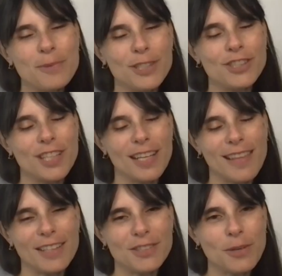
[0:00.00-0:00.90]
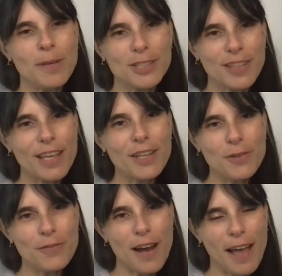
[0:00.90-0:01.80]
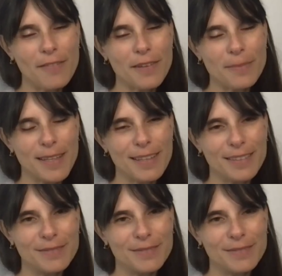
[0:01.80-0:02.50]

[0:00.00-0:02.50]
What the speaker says: appreciate that so much. Thank you for having me.